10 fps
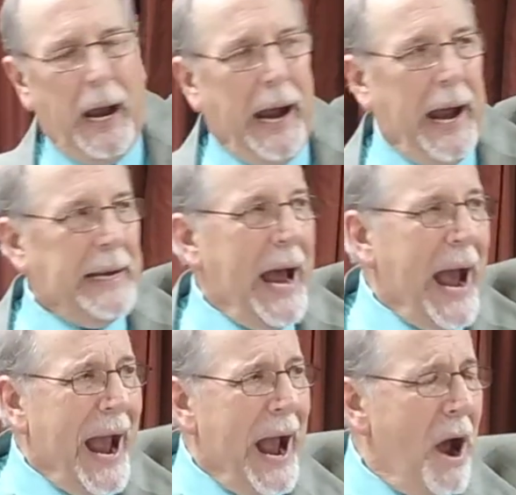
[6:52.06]
And
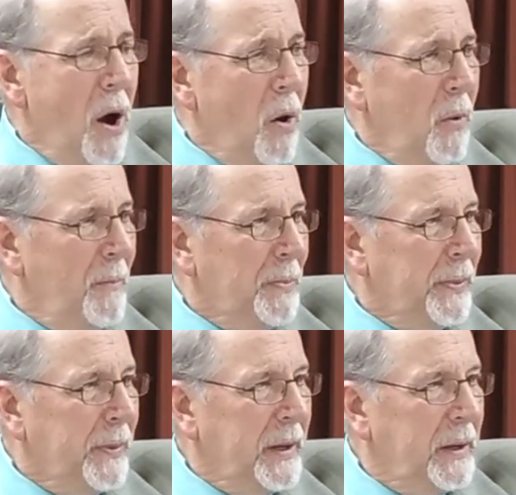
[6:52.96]
how
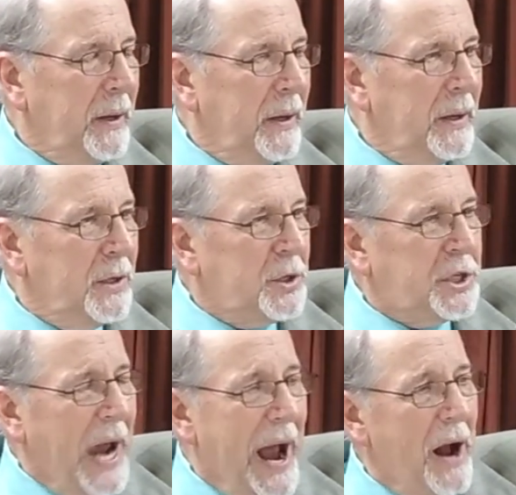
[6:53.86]

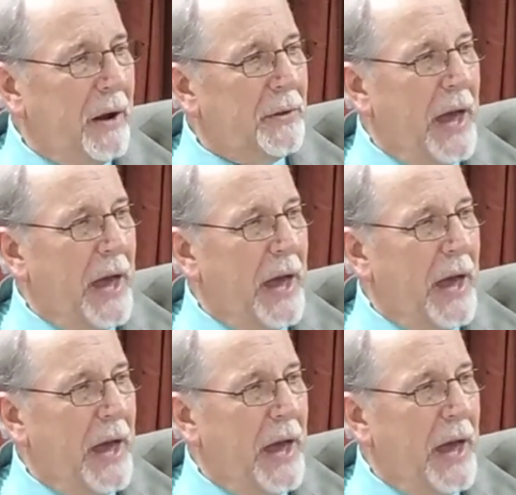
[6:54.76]
shall